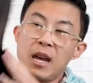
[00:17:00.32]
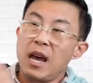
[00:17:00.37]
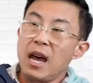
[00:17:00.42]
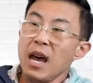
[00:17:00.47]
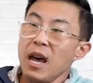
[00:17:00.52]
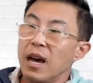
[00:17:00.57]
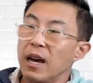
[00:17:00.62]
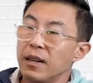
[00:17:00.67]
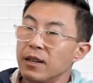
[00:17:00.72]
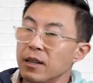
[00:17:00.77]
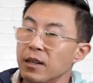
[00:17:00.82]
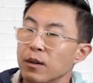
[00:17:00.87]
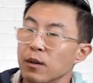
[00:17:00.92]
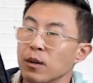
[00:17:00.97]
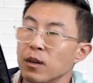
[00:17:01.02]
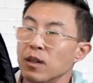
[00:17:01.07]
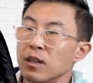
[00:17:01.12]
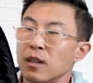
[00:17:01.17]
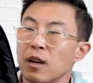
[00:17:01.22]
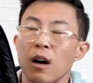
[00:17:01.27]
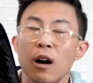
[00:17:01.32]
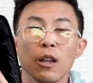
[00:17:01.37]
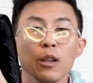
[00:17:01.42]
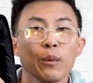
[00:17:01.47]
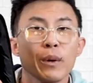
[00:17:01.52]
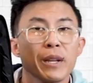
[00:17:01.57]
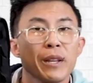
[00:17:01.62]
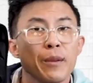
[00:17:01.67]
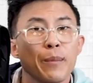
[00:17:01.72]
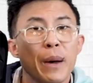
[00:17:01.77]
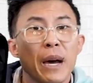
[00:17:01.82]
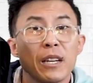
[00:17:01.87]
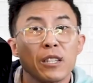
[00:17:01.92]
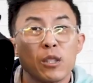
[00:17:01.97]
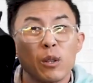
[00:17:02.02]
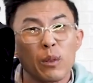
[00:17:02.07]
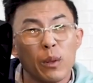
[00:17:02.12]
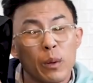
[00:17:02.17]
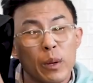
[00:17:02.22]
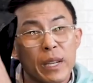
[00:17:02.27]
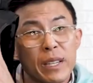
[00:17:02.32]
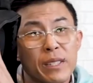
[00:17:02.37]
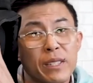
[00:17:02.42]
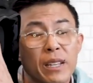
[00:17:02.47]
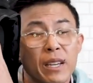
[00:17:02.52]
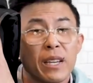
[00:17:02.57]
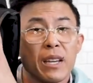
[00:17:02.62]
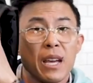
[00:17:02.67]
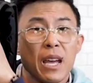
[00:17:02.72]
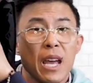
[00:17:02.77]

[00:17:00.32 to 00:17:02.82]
And all the way to the back, so there is